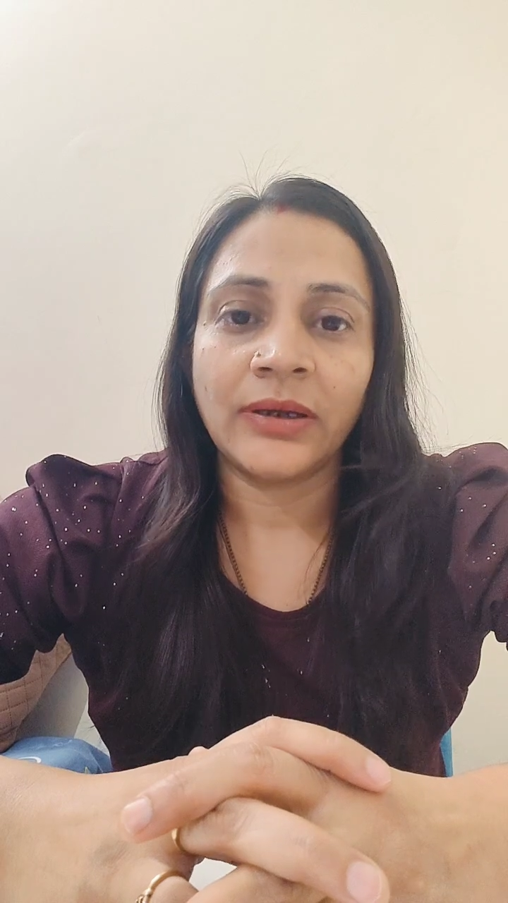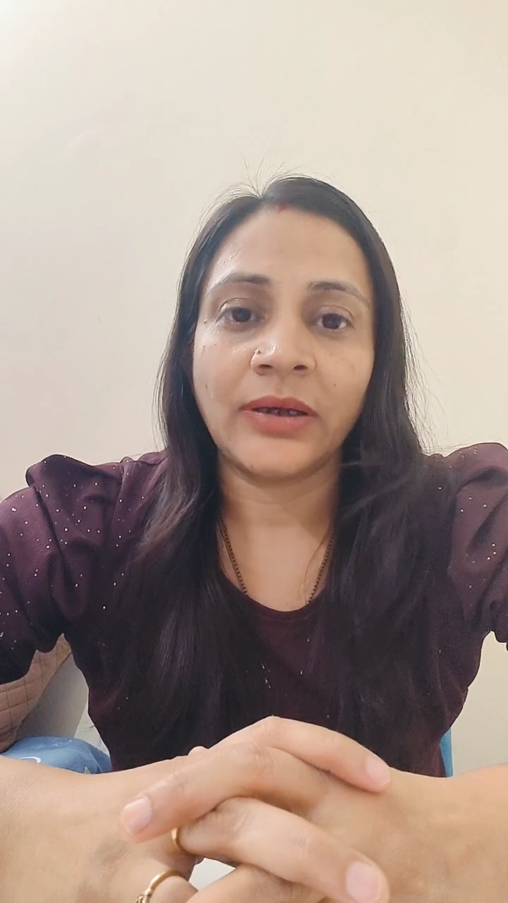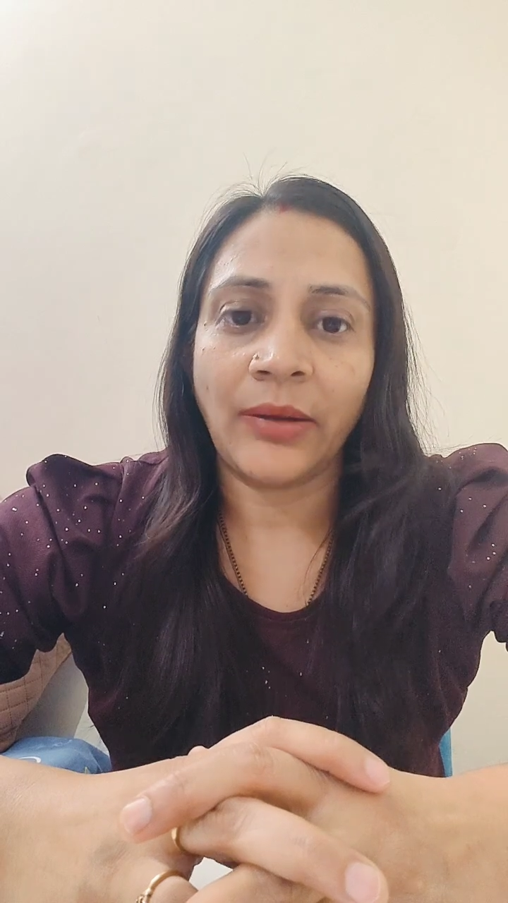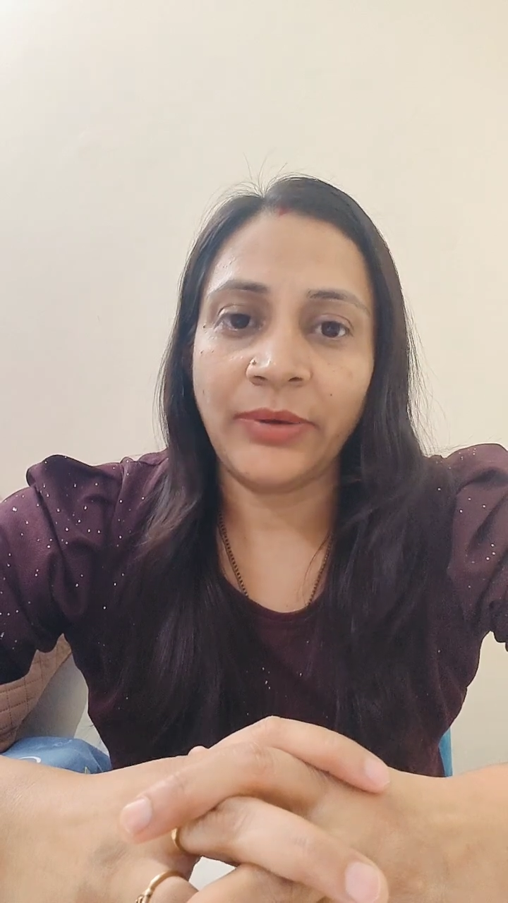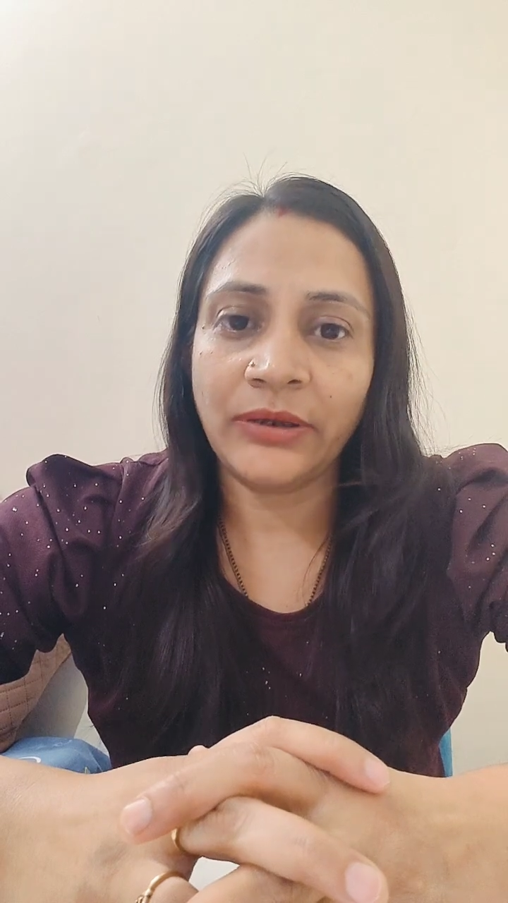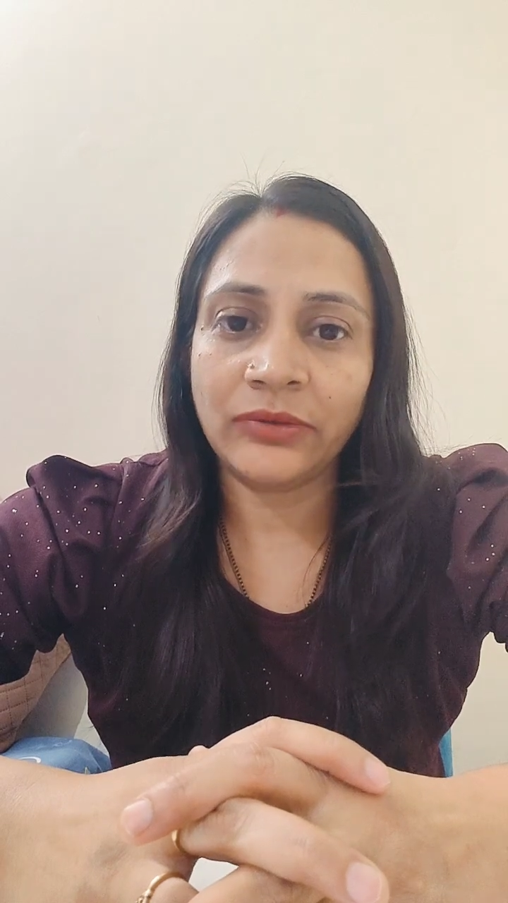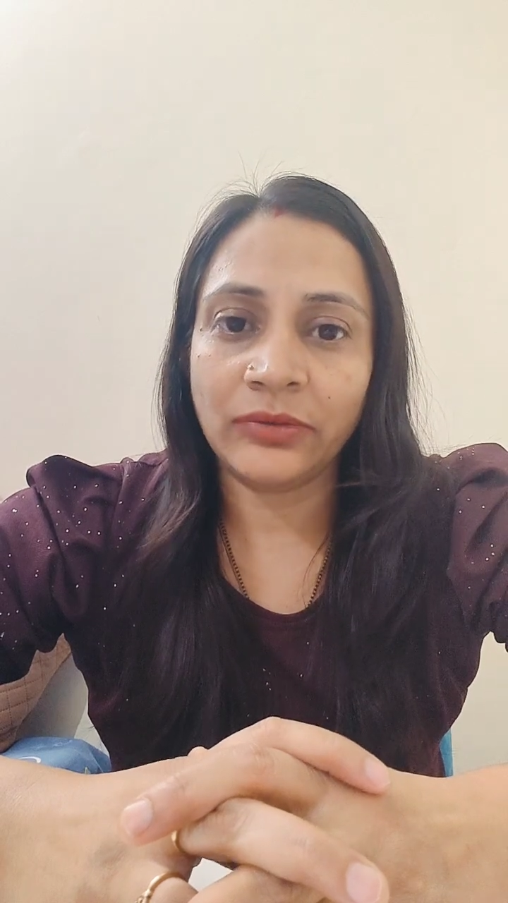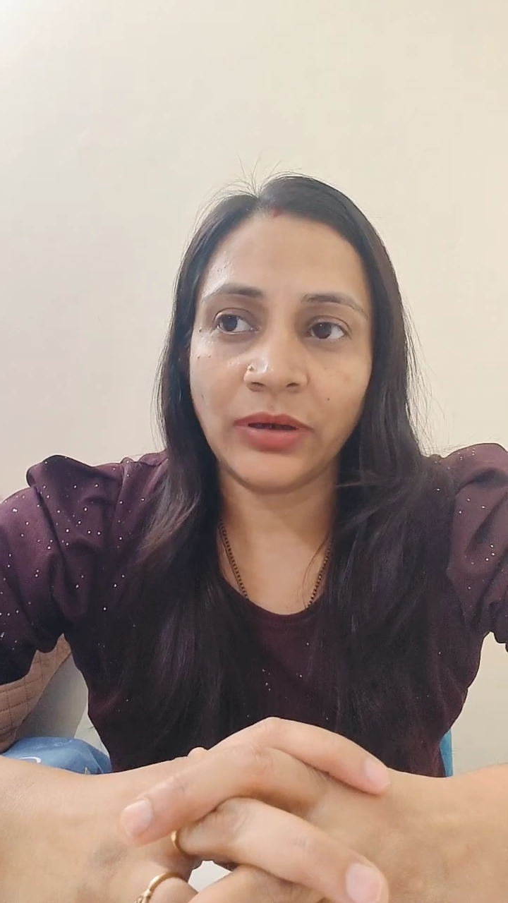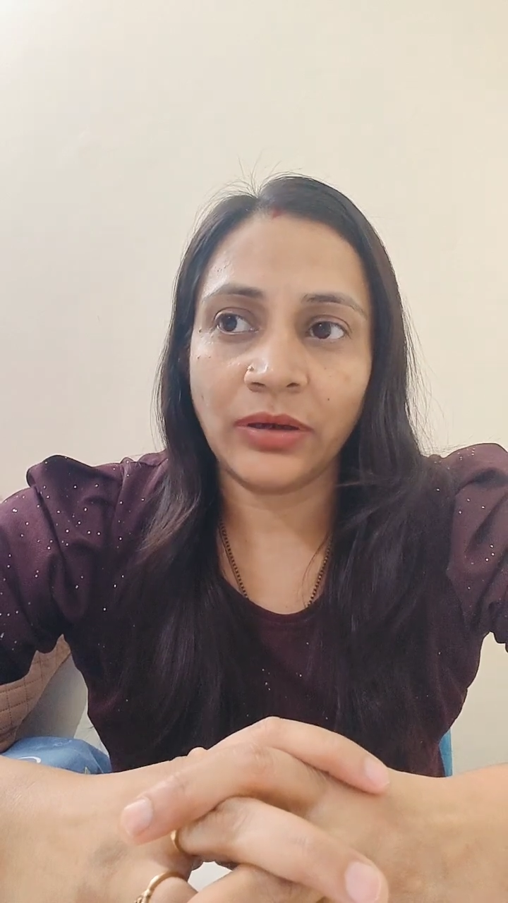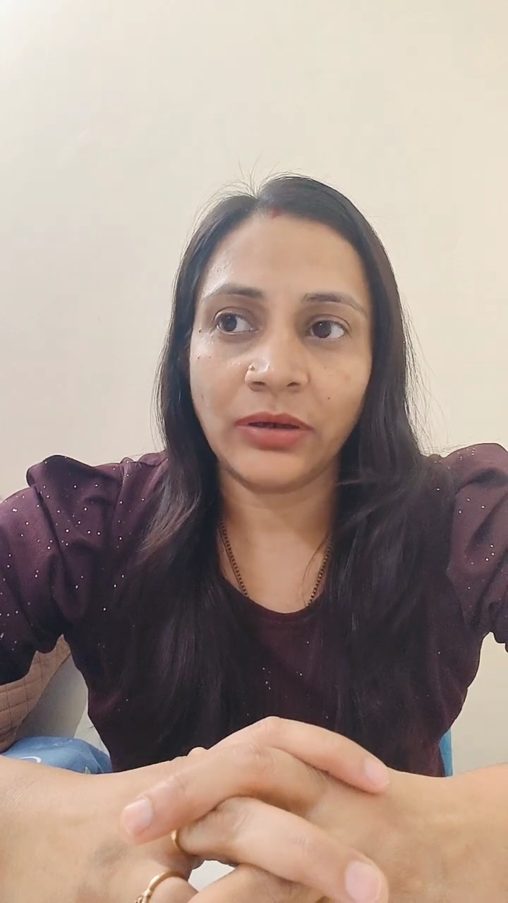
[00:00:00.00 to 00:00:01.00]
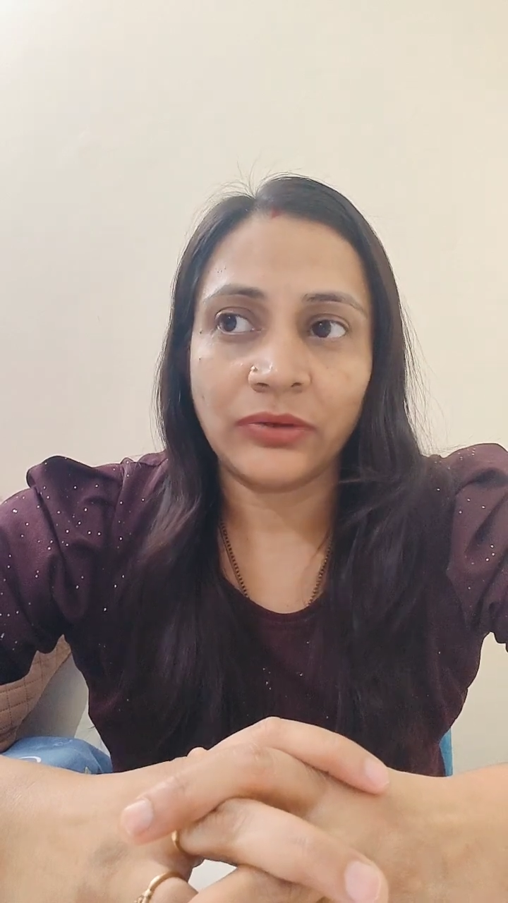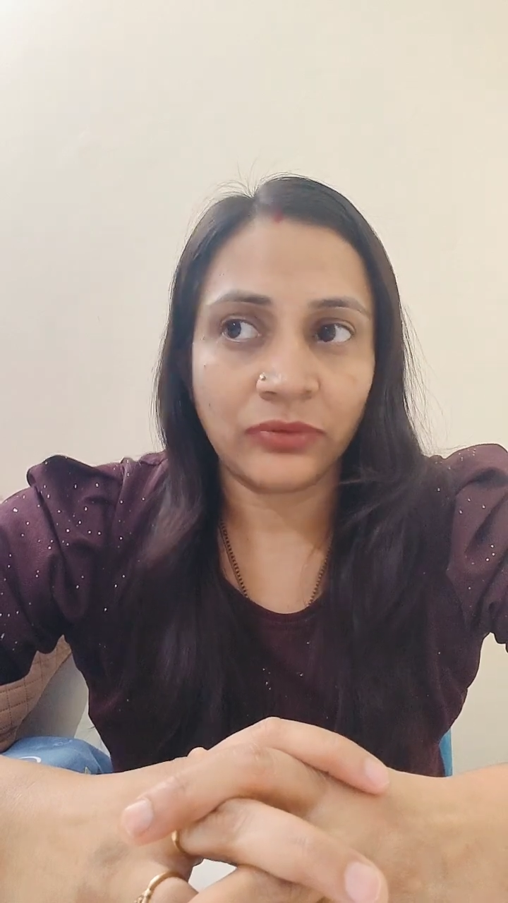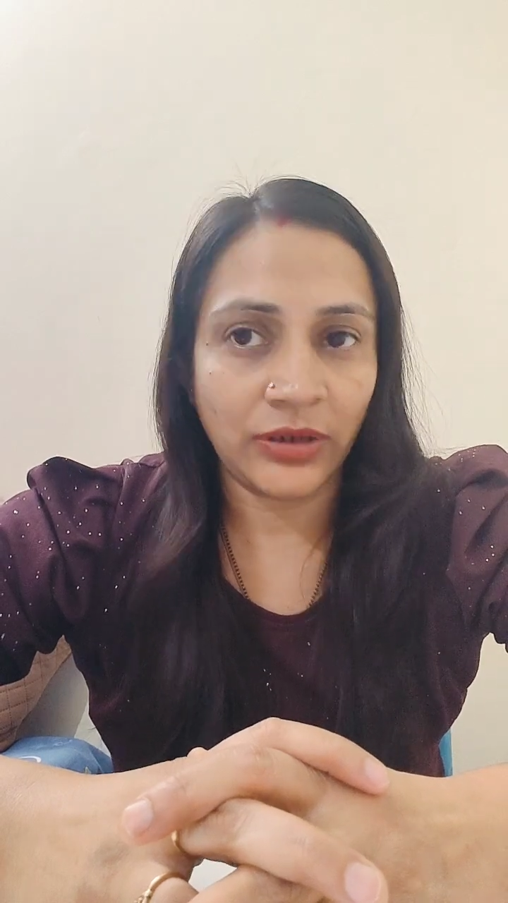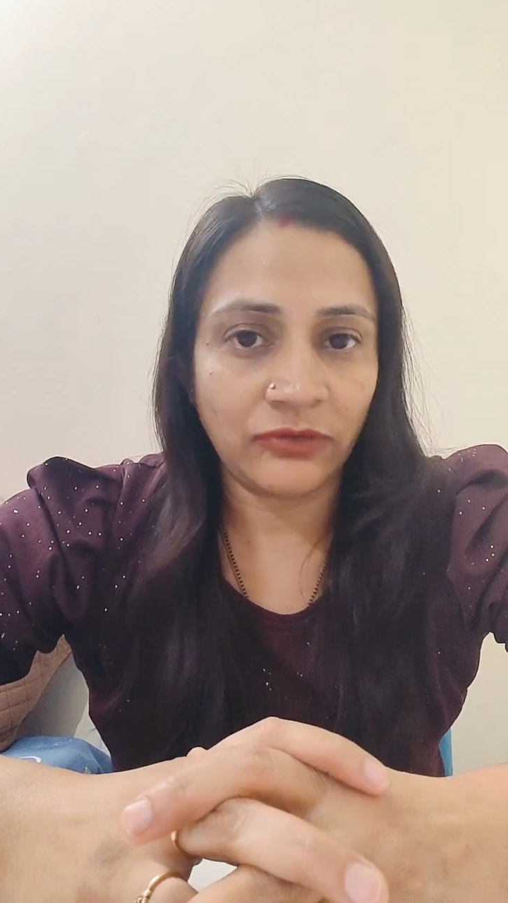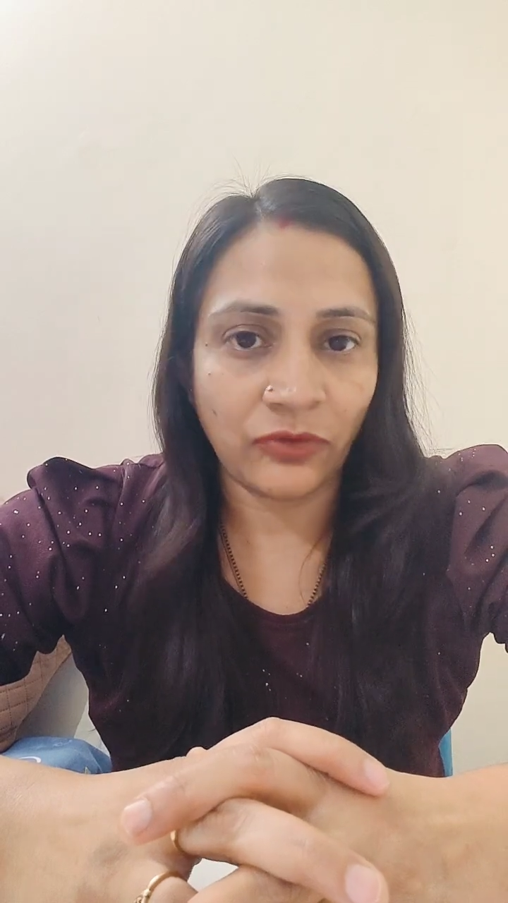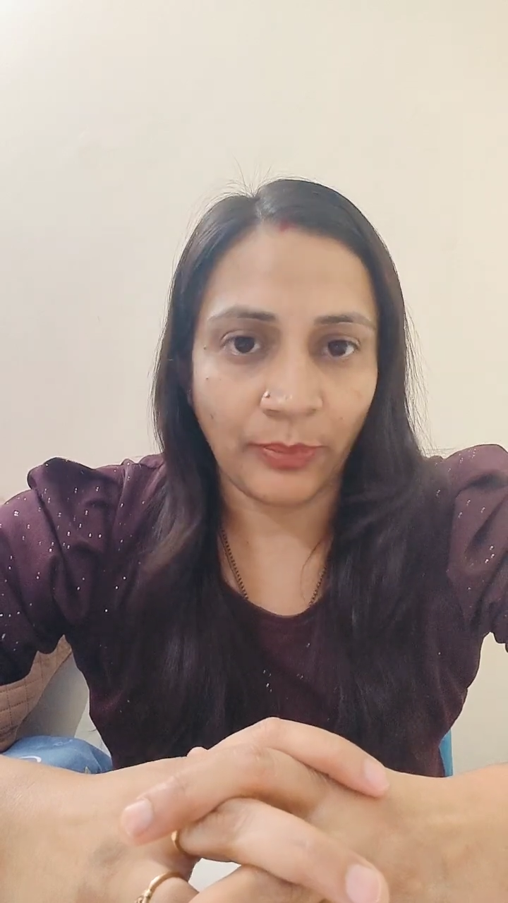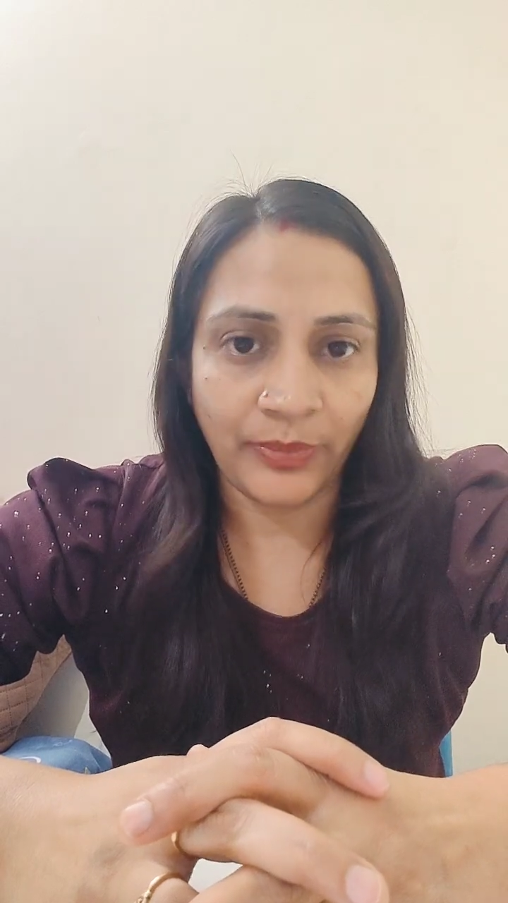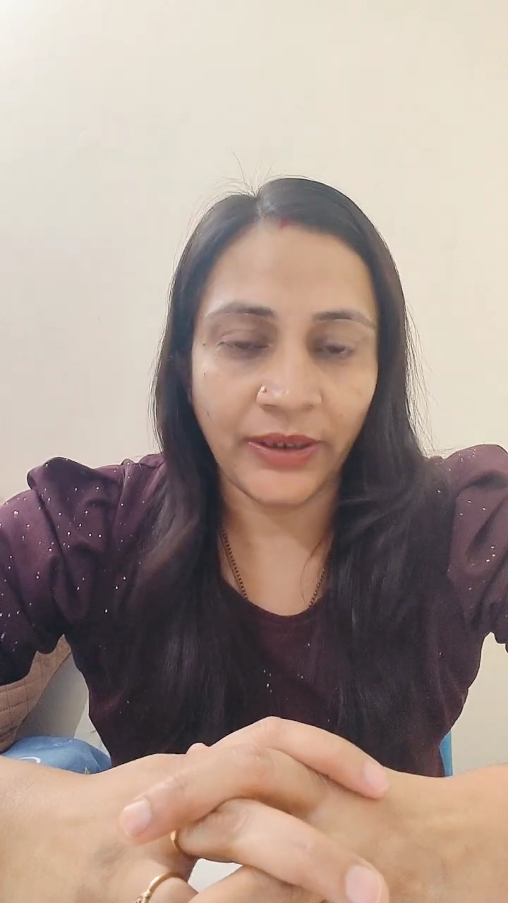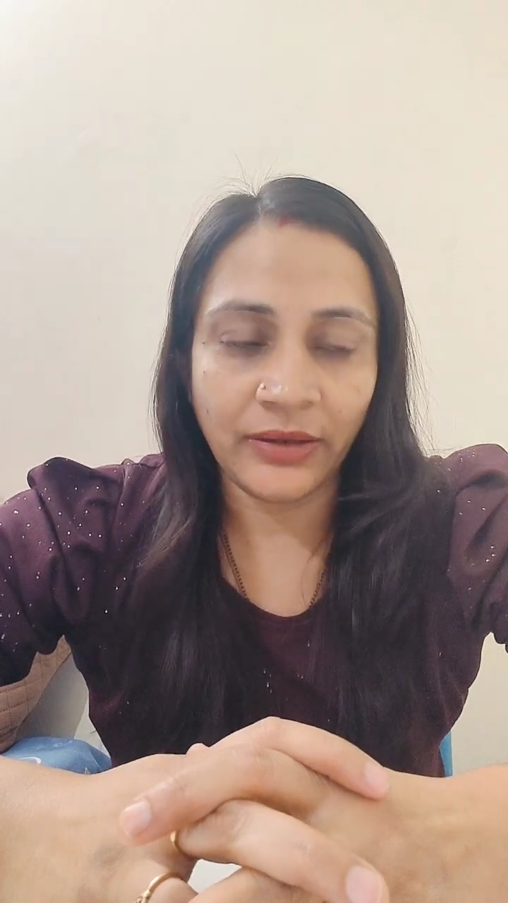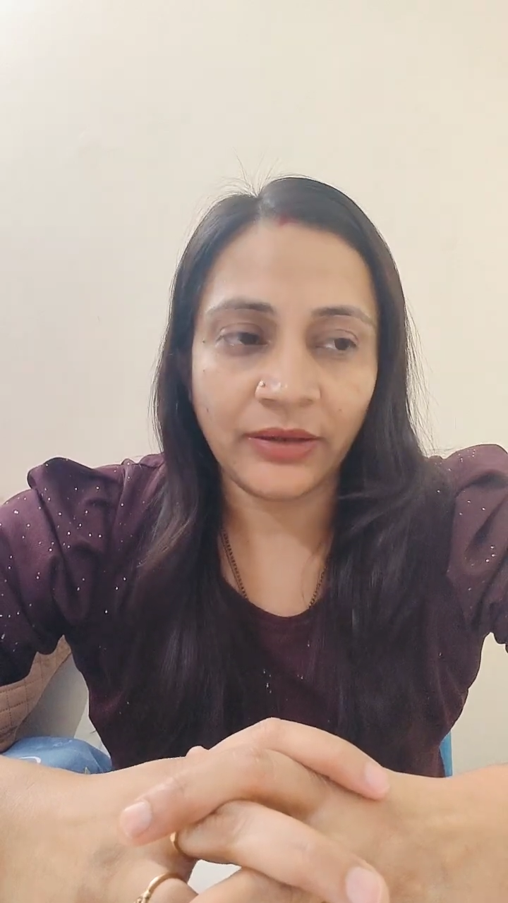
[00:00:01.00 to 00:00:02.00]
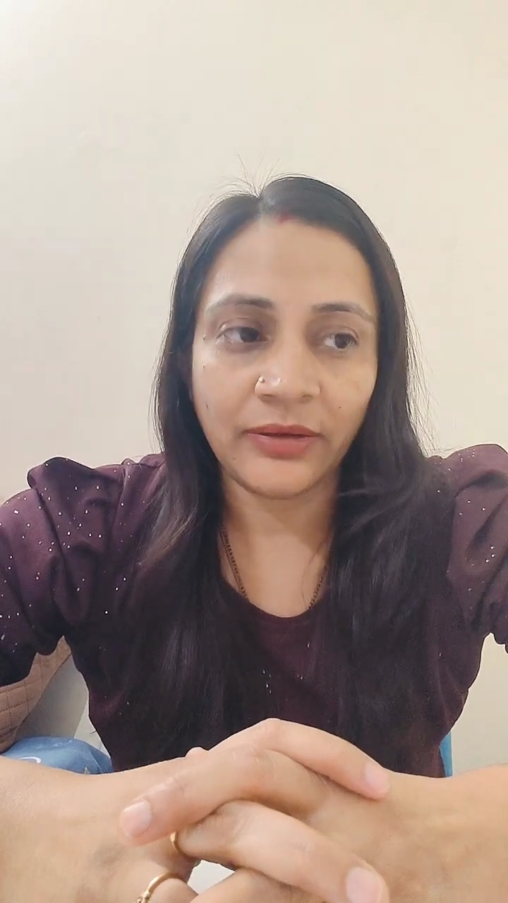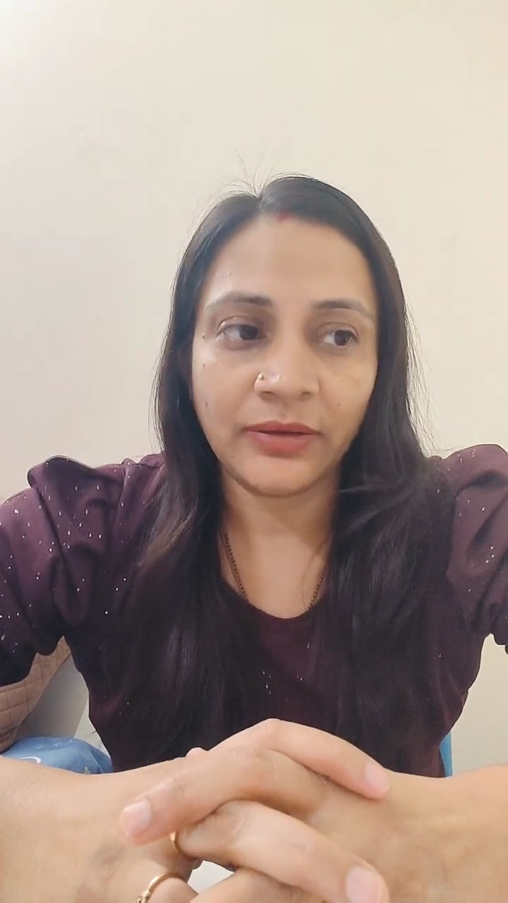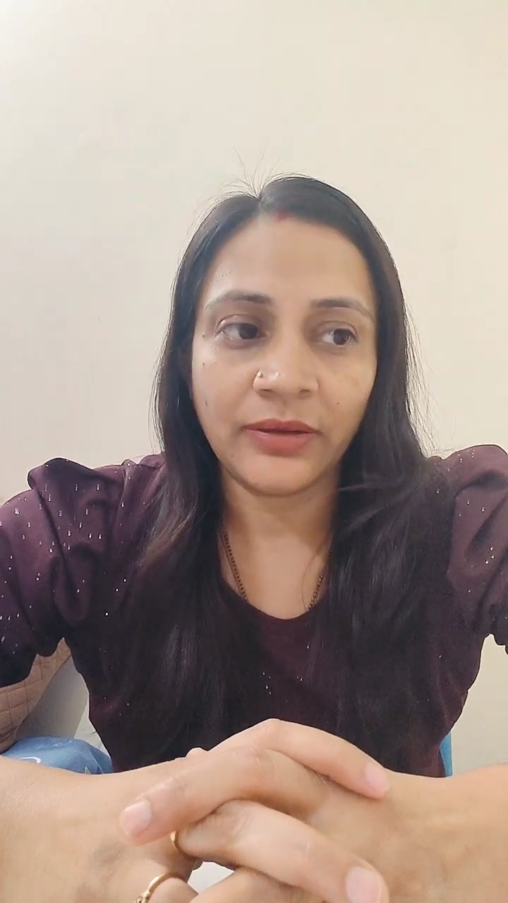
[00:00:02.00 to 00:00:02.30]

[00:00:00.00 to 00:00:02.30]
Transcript: coming to the today's topic